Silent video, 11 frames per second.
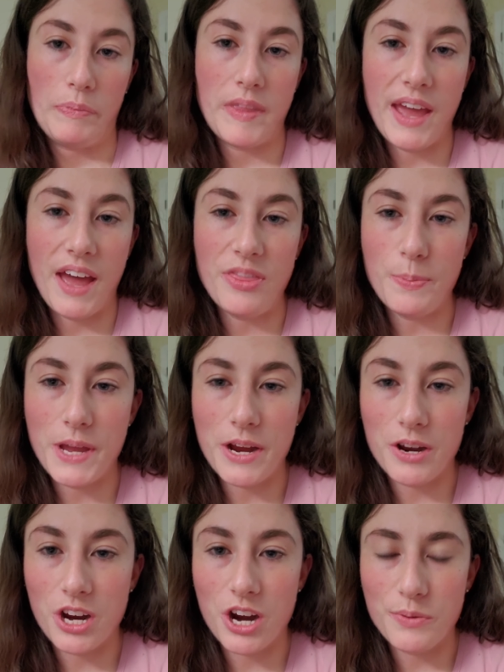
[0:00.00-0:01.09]
had the
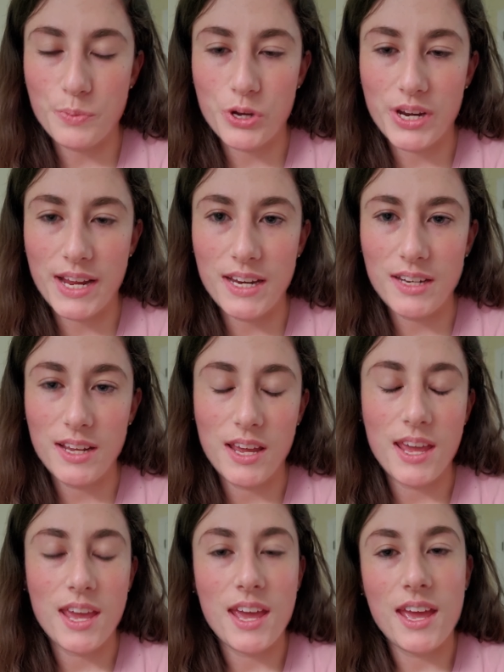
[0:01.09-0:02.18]
Paragard put in
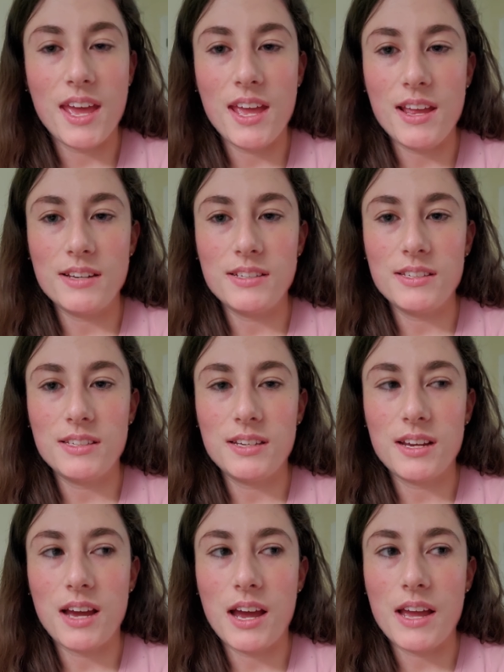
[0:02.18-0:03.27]
and
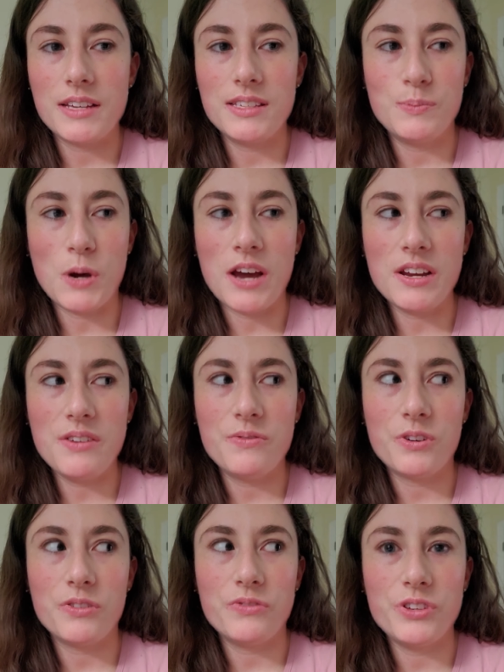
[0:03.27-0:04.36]
I spotted
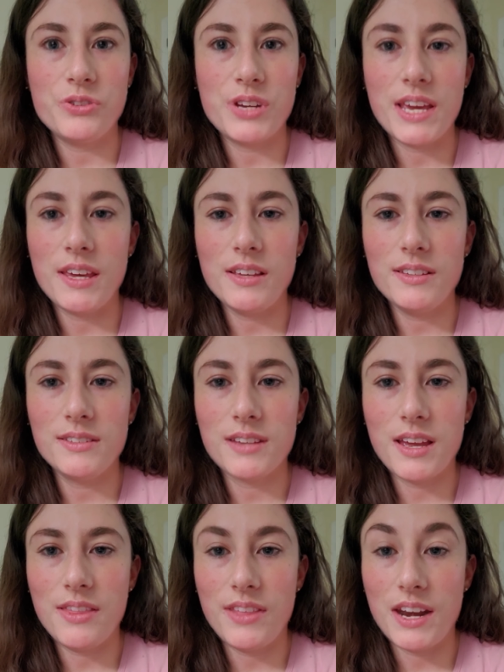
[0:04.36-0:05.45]
for a few days
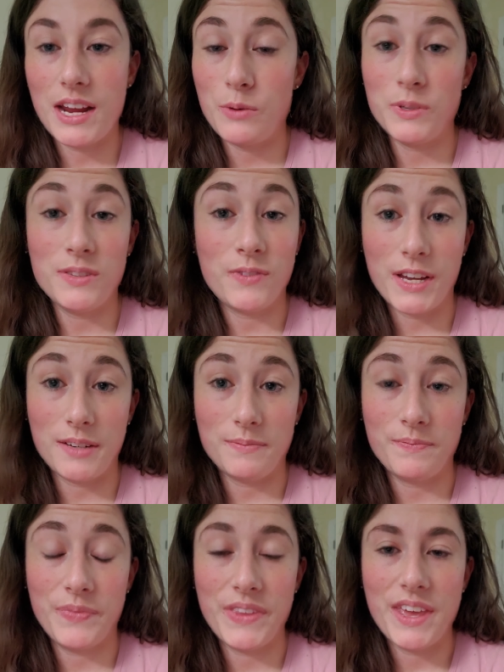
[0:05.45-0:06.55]
and then I was fine.
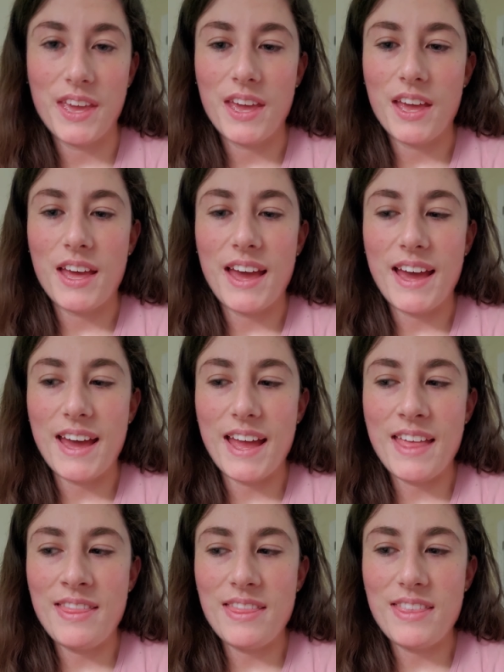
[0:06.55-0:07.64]

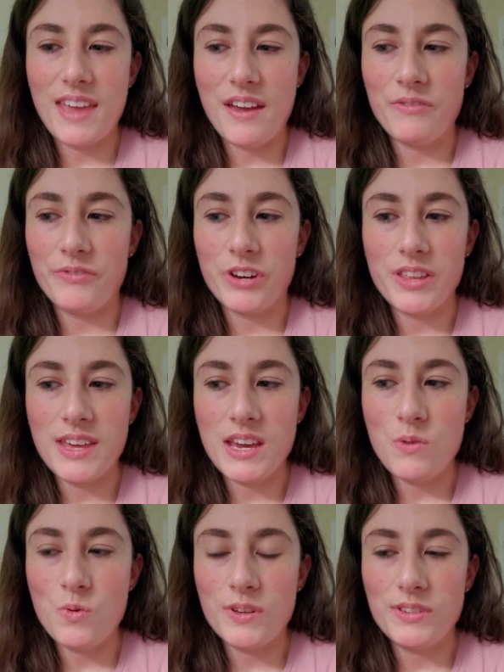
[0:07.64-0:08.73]
And
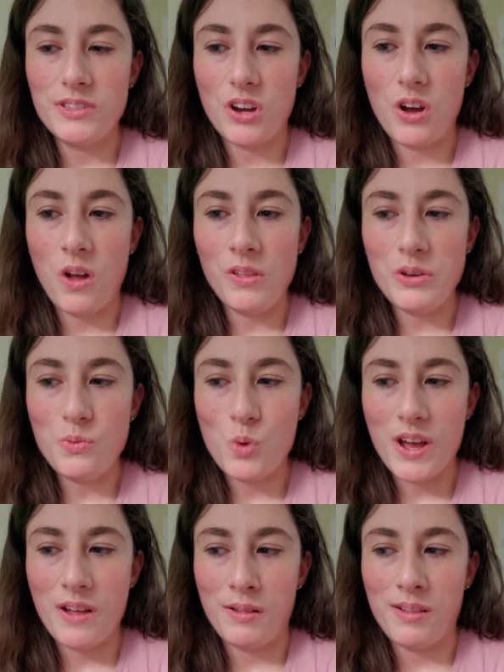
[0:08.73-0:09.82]
everything was all in
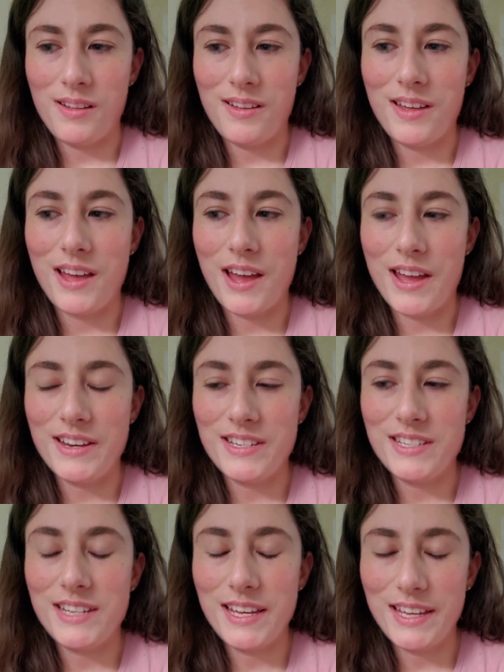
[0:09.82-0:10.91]
well
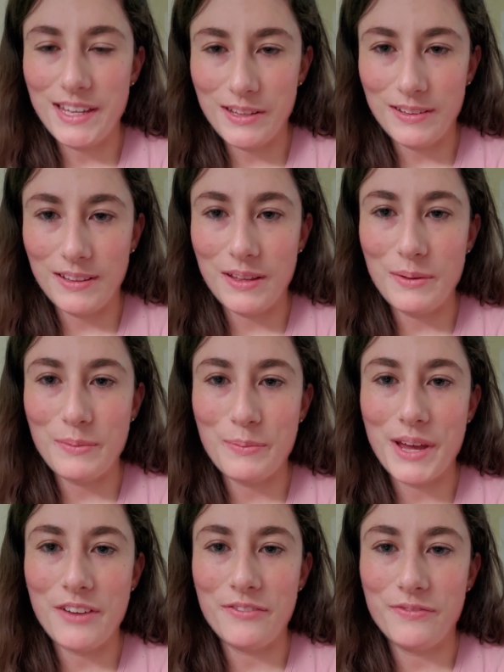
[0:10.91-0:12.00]
until
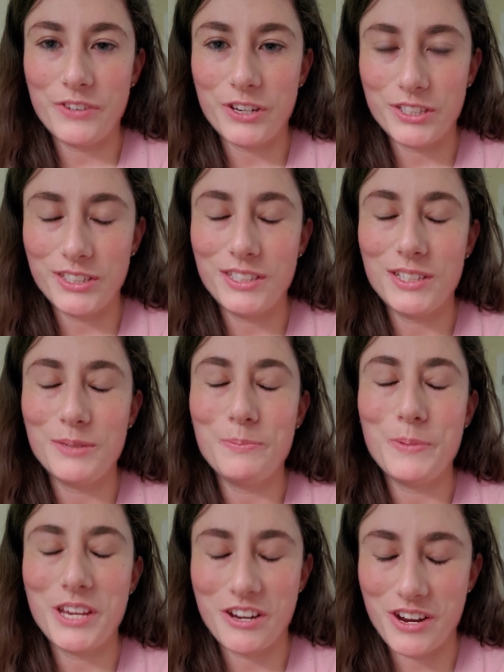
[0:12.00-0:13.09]
my first
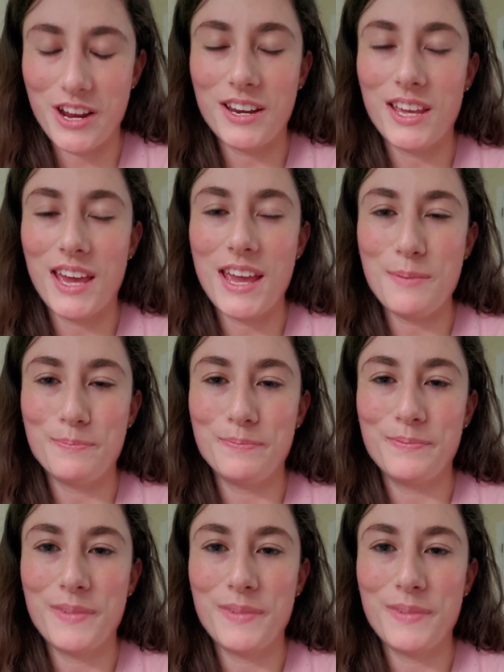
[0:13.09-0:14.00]
period came